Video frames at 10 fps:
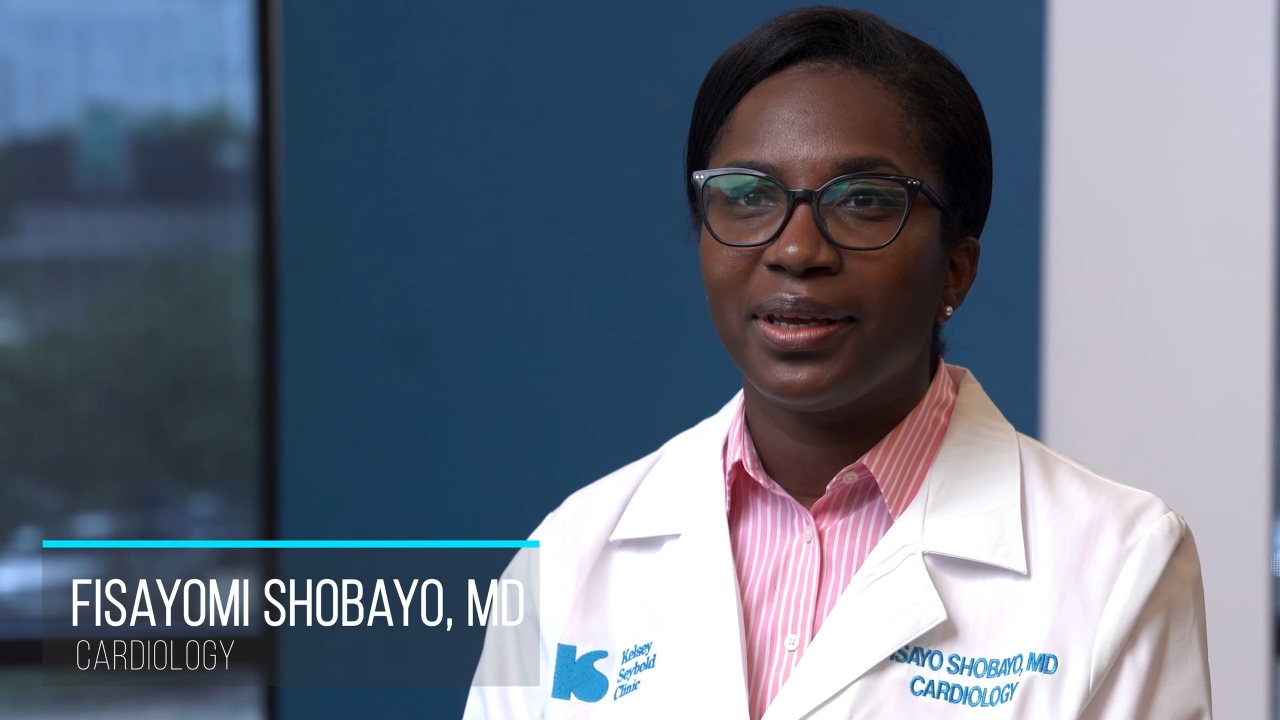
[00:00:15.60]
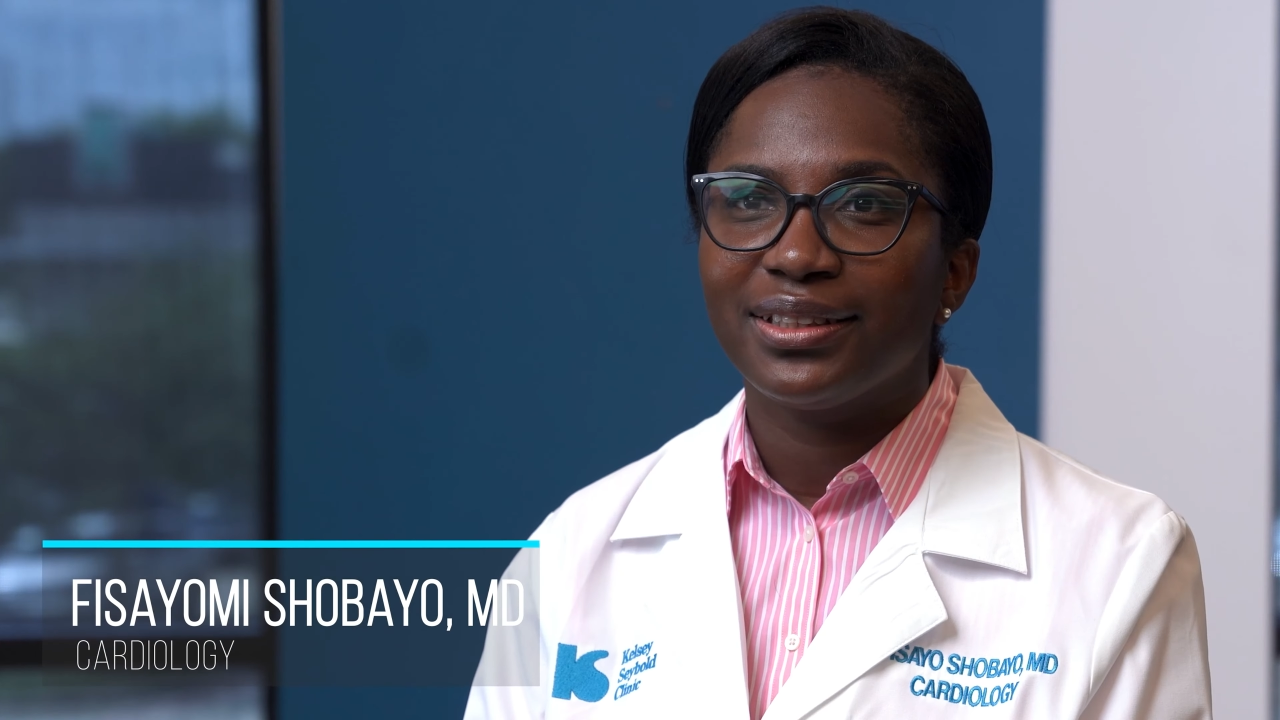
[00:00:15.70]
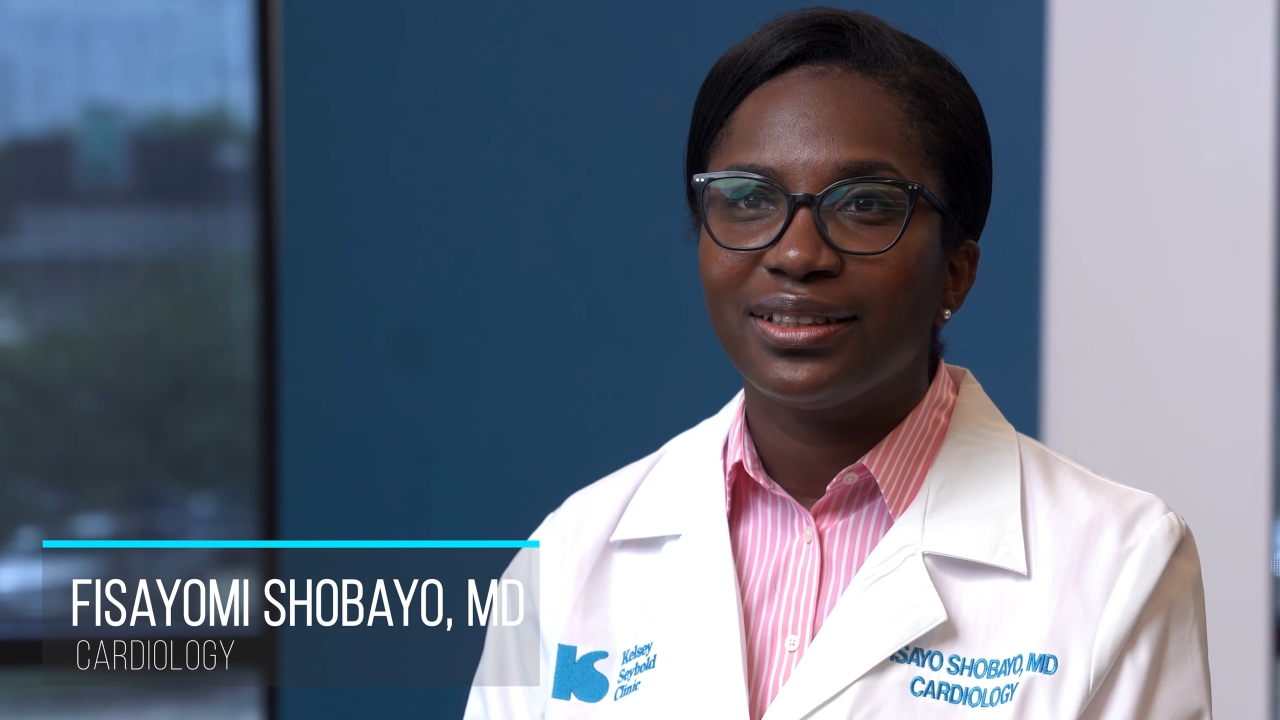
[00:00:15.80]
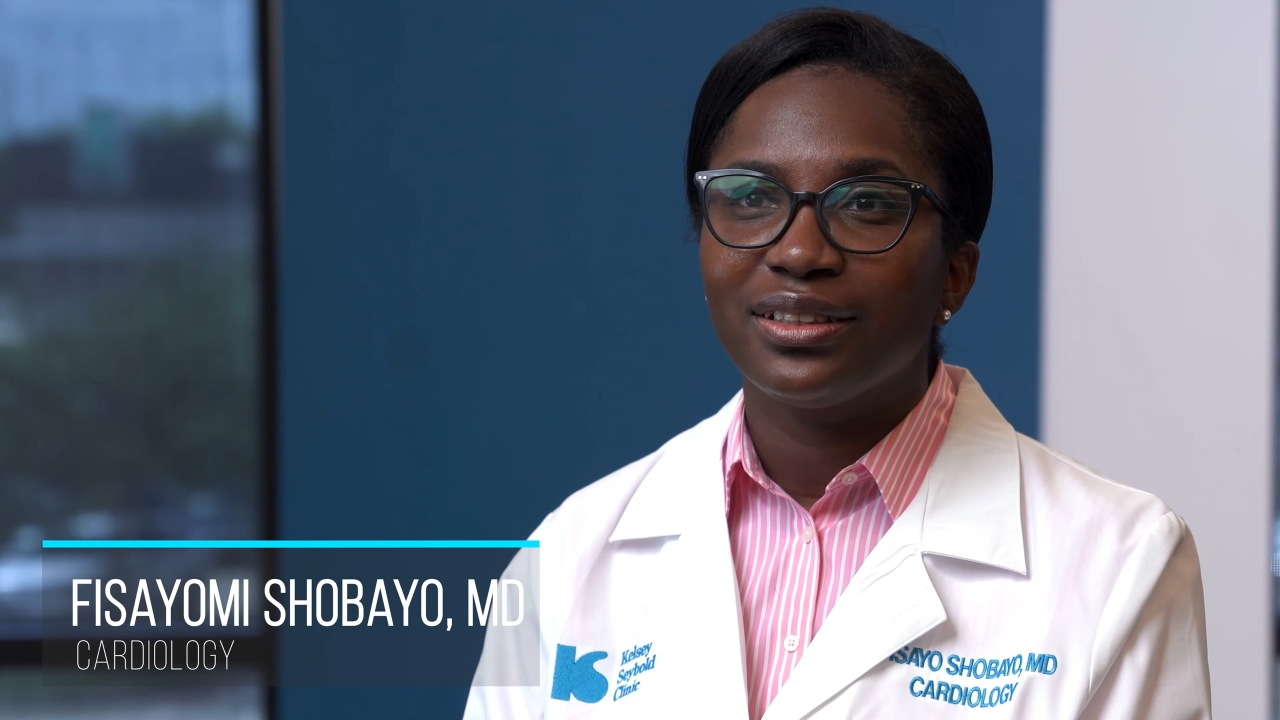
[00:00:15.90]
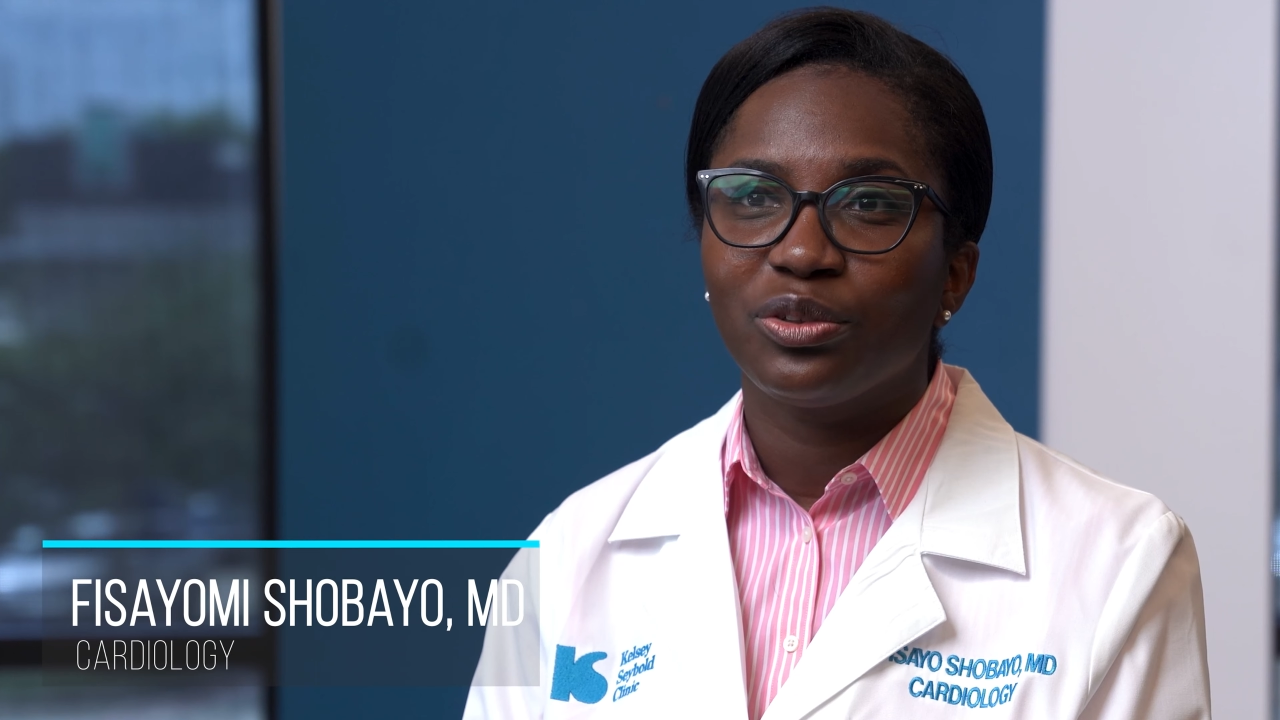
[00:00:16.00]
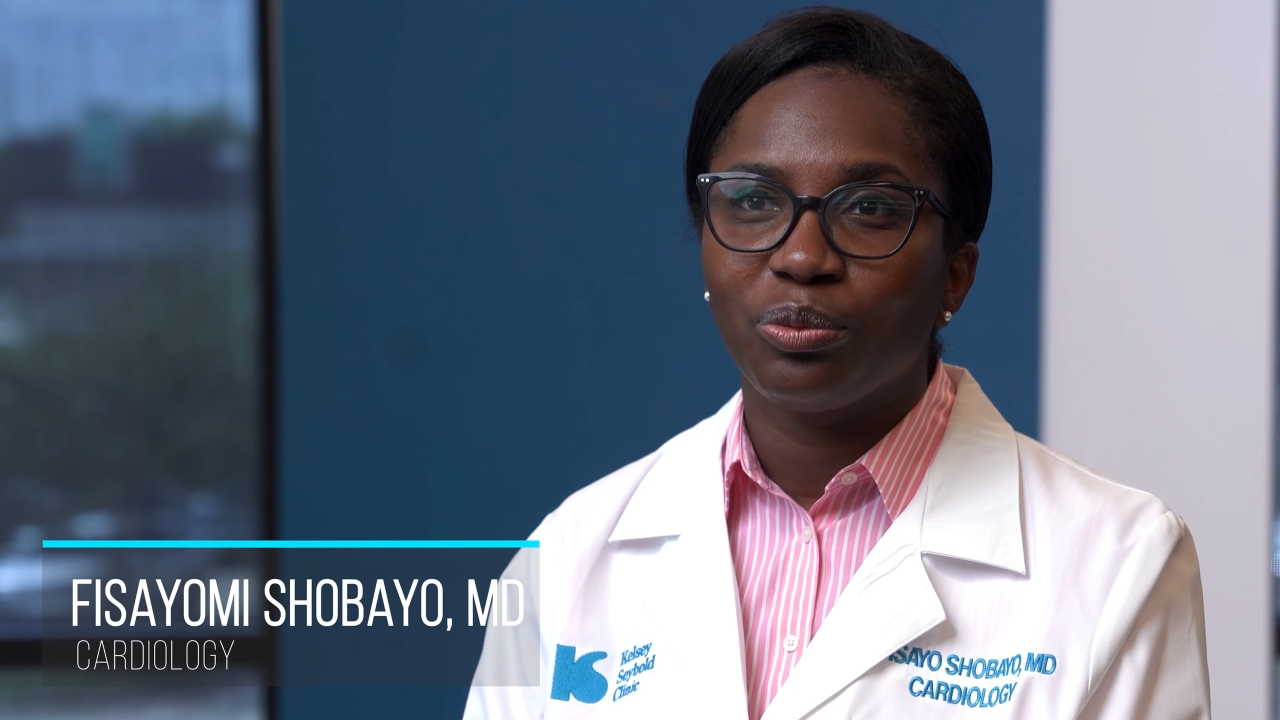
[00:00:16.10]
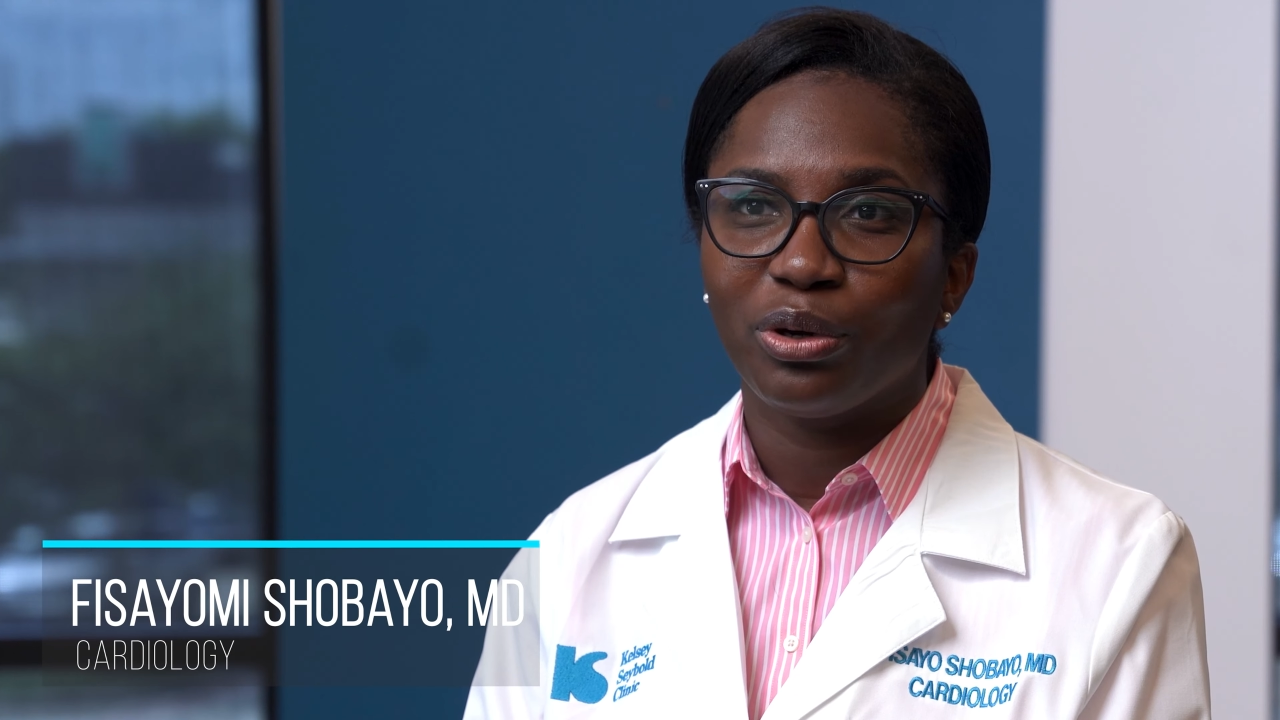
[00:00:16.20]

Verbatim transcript: Medicine is the